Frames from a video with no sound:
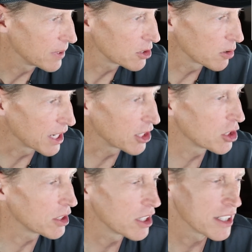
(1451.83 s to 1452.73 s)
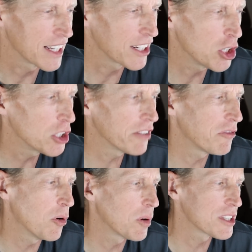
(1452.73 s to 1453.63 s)
So they, they couldn't
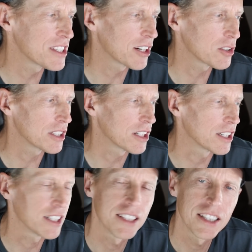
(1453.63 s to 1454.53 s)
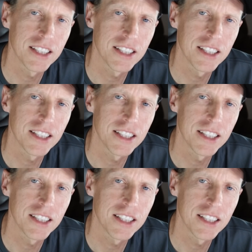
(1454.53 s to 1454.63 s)
inform the Secretary.